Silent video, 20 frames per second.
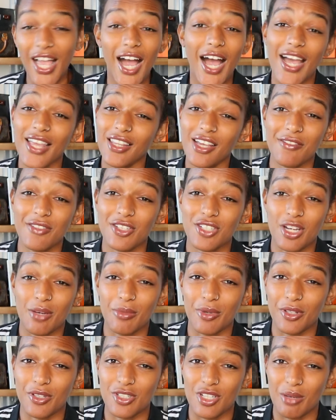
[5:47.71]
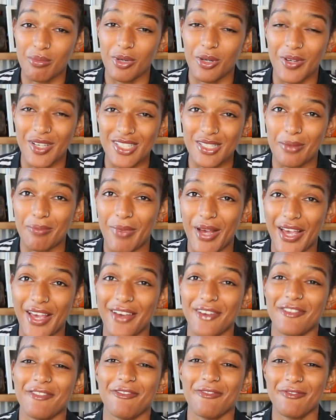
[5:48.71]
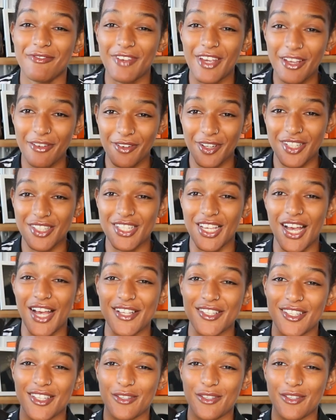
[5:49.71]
I love the jumbo. The jumbo is my favorite size,